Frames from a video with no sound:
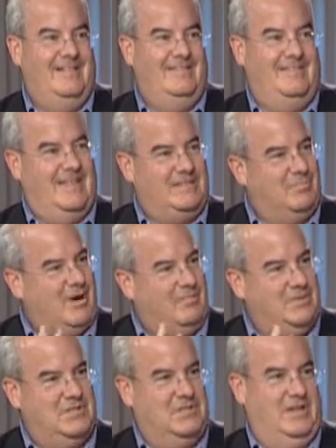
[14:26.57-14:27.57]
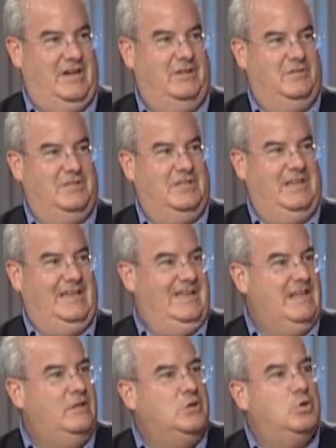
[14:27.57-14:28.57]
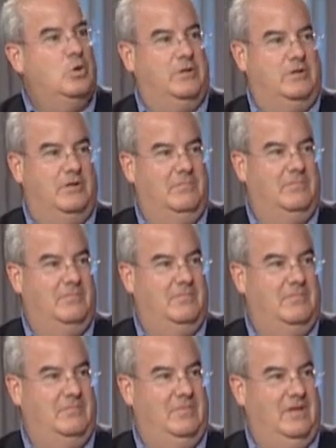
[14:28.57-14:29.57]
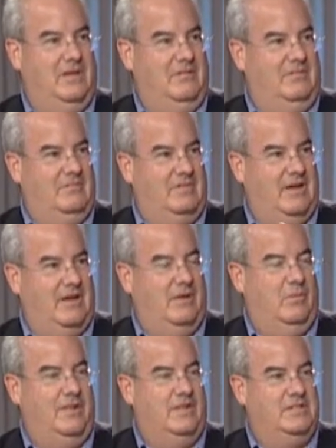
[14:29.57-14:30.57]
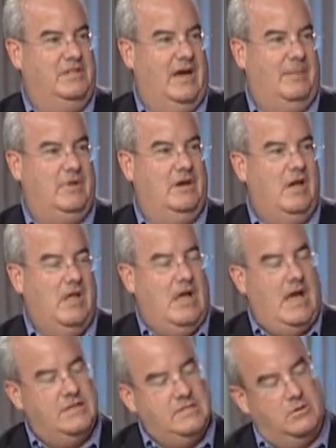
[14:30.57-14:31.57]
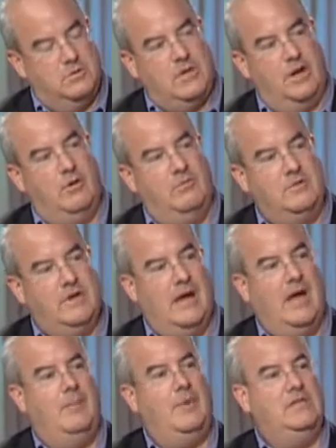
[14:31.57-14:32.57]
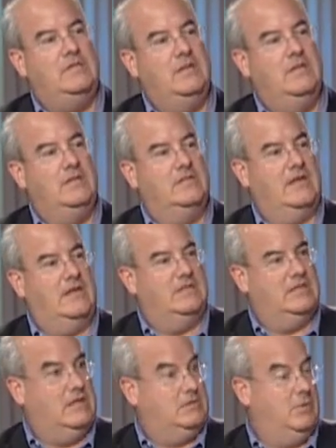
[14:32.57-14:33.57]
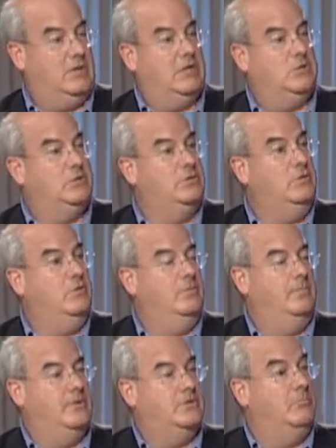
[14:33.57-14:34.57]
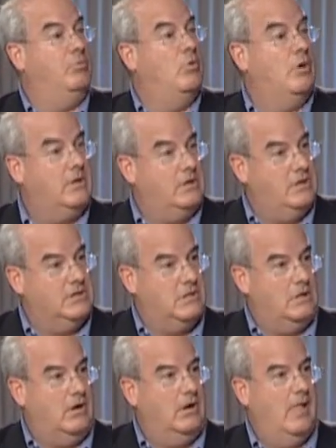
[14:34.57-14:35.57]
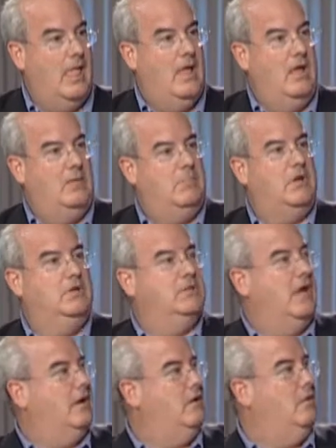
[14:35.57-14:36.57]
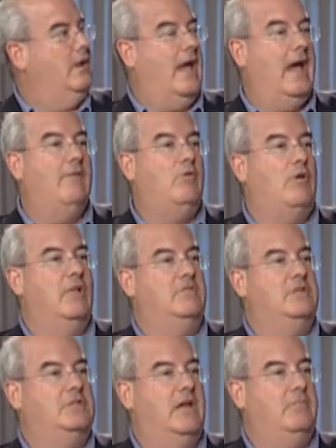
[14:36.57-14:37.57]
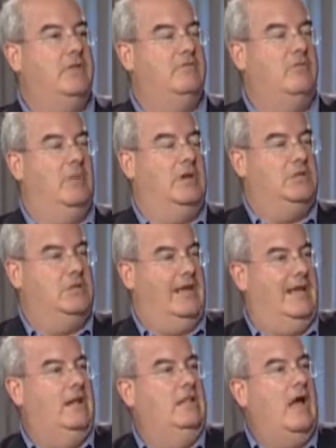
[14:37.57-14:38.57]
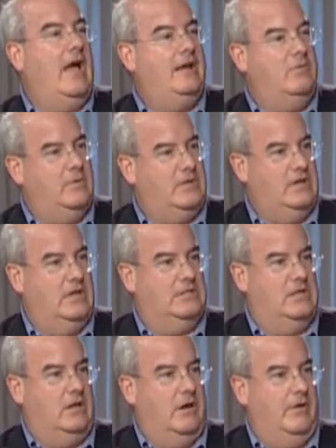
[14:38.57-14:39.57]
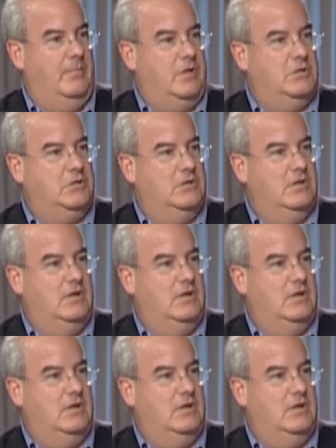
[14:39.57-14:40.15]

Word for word: that's a proposition I don't see in the short term being uh, one that's adopted. As it goes on over time, I see this as, as potential to support DSLR because now you can have all of this depth information and align it with the DSLR image.